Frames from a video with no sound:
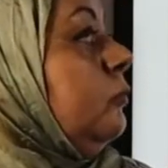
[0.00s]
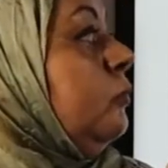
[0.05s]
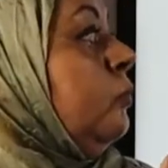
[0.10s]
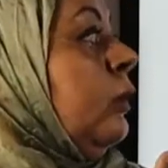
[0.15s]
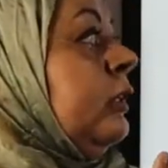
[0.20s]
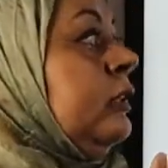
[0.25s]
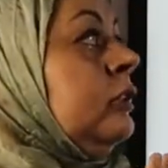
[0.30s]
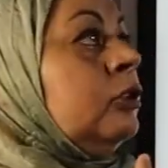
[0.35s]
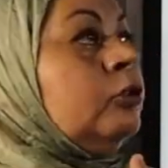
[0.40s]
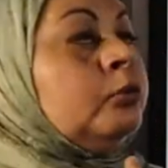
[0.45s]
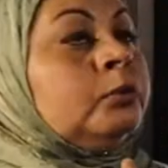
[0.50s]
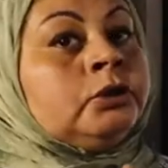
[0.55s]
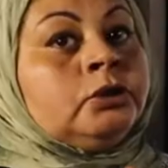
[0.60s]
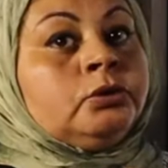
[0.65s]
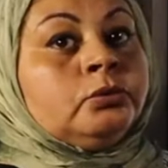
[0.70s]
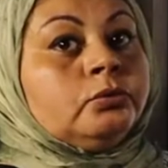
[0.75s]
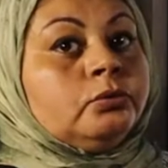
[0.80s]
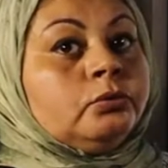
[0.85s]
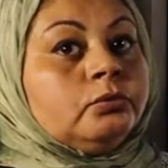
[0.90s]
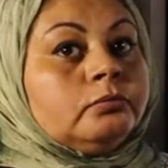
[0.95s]
What did we
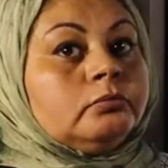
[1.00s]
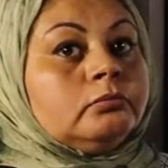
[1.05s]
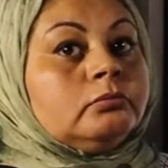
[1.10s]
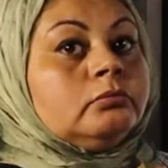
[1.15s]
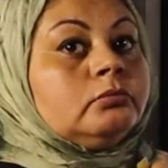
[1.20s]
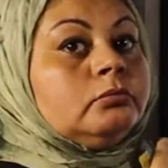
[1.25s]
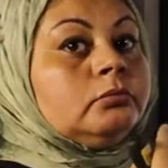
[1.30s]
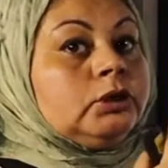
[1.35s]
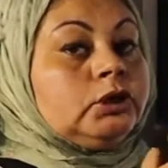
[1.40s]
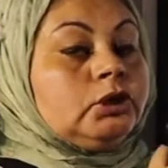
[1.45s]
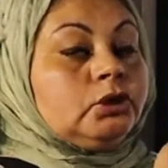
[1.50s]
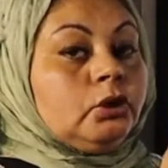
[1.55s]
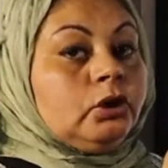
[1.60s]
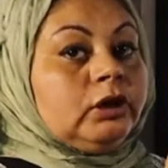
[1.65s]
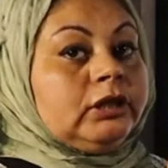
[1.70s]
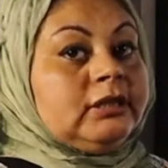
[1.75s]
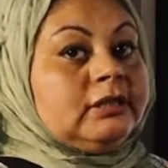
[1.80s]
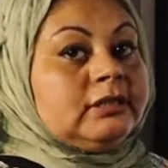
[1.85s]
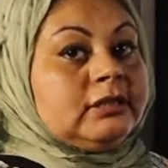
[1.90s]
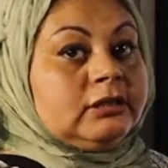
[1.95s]
do? We
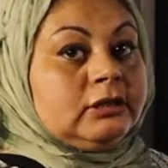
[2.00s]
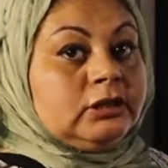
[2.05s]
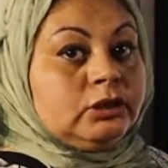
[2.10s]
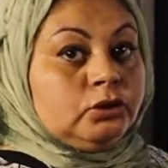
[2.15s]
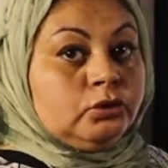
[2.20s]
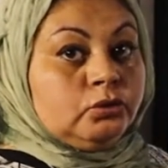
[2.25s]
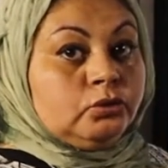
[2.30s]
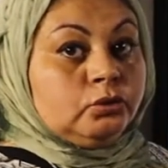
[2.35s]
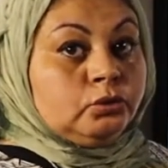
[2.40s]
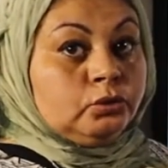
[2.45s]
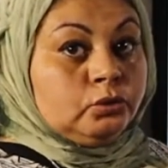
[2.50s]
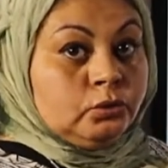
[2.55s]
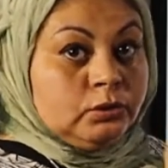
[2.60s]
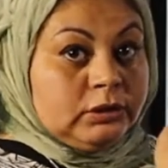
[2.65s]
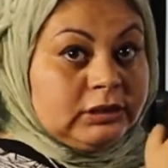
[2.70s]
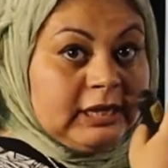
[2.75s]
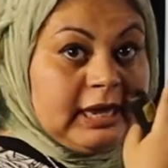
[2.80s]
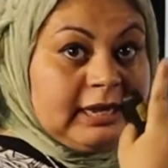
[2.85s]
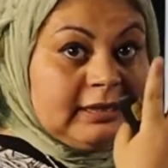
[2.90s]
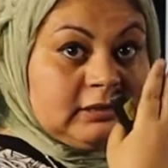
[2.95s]
joined the two
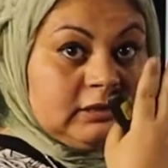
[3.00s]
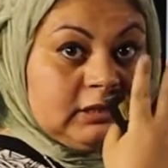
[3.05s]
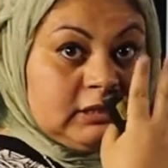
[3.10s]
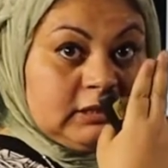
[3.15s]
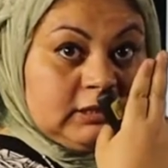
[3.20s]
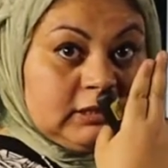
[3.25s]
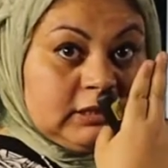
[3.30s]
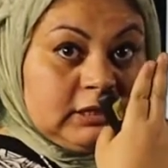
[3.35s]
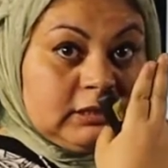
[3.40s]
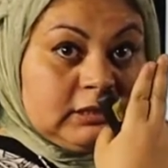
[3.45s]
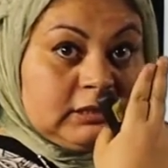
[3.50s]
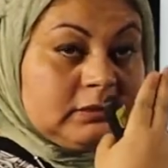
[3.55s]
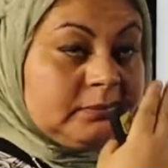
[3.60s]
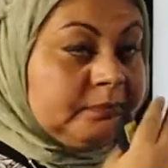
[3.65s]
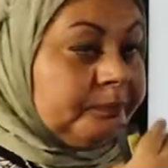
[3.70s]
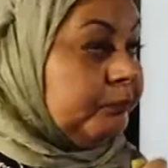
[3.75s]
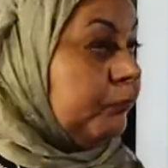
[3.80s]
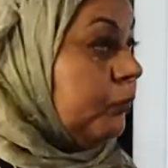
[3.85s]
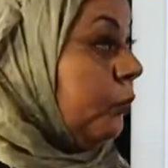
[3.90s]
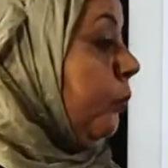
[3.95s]
sentences
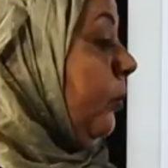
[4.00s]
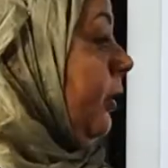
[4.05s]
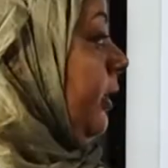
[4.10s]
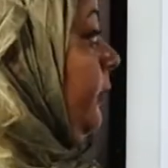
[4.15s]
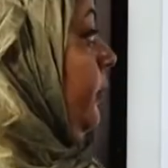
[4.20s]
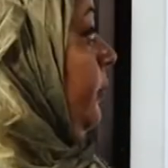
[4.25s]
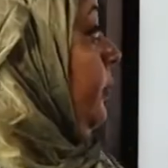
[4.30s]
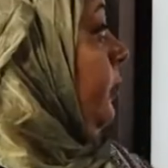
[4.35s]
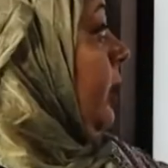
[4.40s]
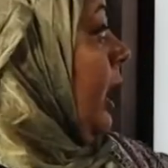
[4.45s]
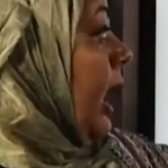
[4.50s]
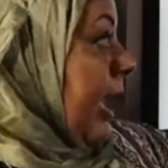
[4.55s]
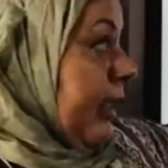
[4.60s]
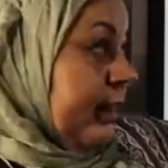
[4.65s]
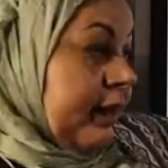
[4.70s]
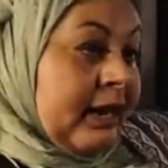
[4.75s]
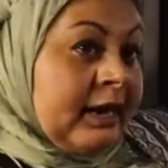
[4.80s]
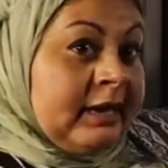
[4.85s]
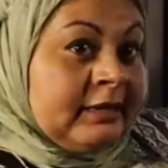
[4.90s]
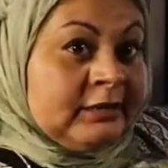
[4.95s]
with a
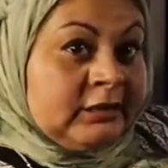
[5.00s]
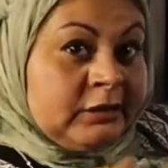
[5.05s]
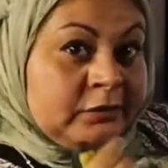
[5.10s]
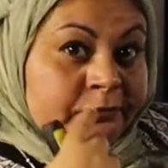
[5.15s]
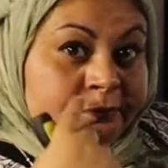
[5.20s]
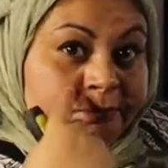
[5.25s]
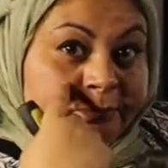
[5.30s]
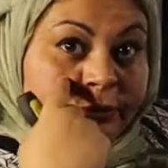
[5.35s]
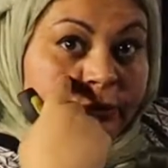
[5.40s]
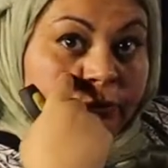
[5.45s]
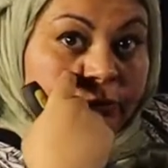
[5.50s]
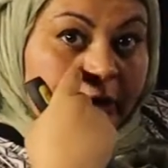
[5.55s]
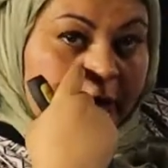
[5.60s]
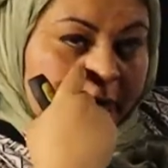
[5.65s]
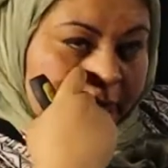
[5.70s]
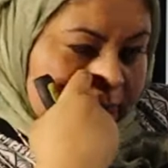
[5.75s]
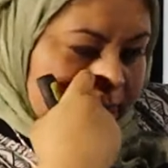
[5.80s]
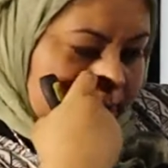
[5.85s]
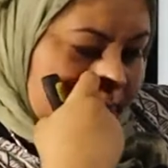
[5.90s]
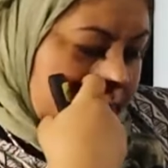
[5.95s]
relative
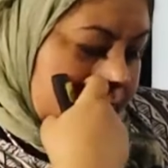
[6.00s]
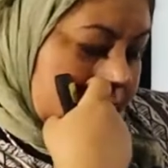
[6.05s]
pronoun.